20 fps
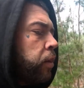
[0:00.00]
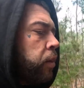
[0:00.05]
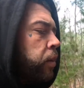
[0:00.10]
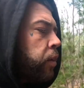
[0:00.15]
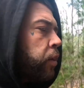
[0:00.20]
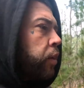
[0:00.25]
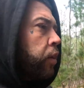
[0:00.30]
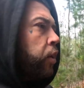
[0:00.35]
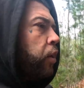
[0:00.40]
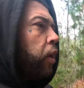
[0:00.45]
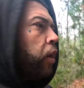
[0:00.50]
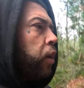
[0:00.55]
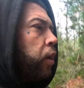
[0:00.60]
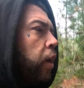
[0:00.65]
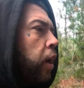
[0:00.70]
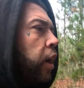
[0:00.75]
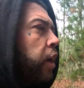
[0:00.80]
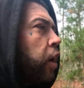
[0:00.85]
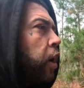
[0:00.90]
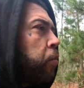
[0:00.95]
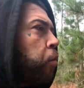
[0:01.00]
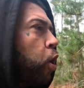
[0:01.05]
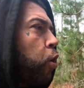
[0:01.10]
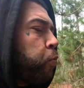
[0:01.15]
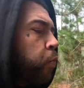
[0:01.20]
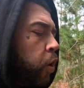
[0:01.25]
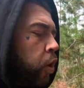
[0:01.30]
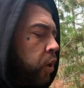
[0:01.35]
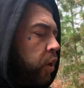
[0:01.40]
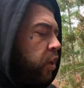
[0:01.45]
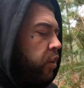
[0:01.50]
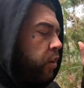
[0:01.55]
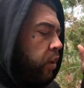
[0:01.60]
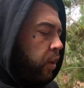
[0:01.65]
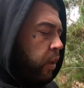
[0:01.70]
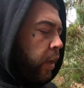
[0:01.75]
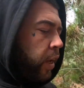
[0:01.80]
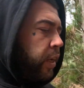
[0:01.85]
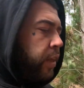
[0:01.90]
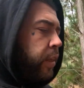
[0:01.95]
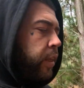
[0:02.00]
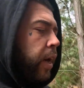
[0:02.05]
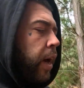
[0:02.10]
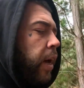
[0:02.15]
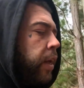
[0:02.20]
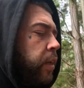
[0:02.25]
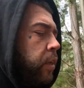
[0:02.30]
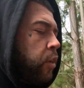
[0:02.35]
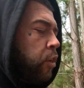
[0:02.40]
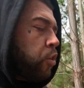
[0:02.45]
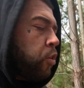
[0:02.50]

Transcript: You know, and I'm not going to delete that.